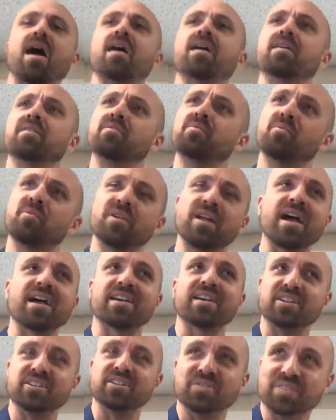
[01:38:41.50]
We're not
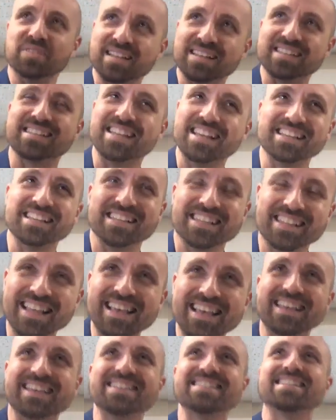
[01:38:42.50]
going to do this, this, and
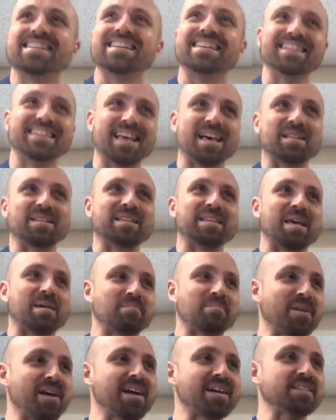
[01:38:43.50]
this to get that to that
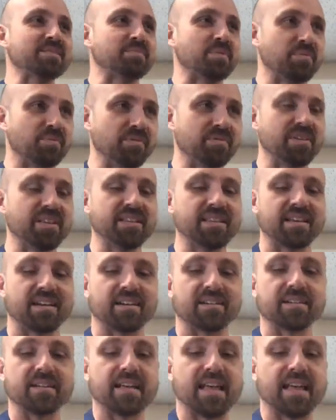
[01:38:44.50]
price, but we'll get there.